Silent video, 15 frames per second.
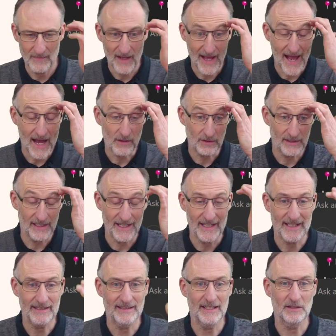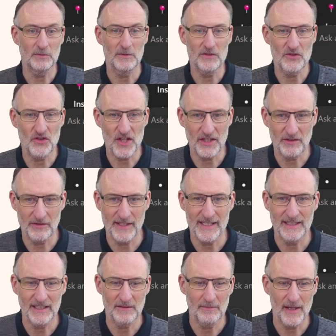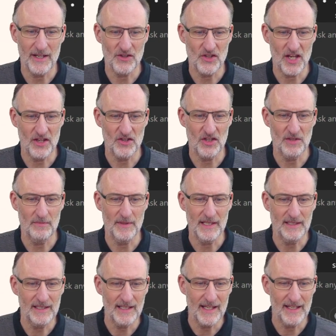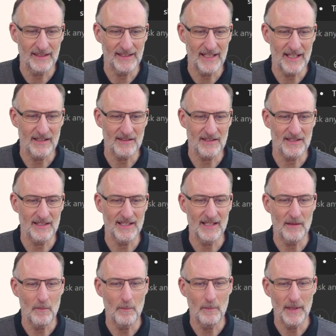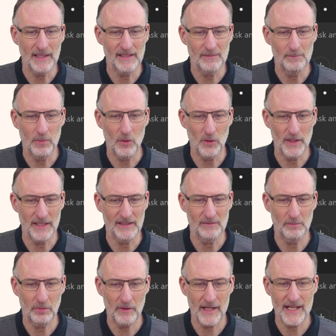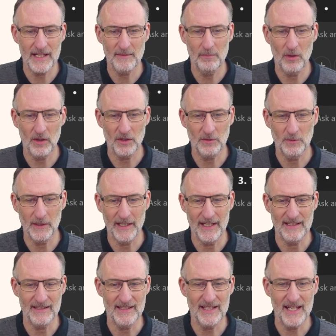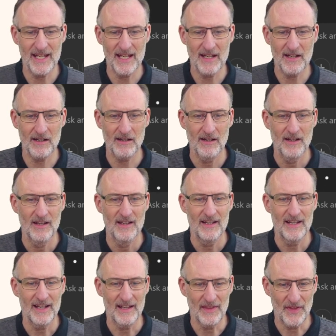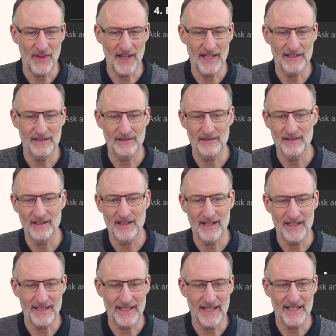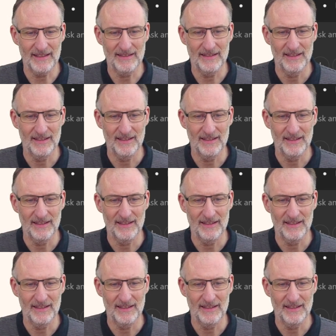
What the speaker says: outline that was generated by ChatGPT, and here's the midpoint break. Part one ends here, and then I get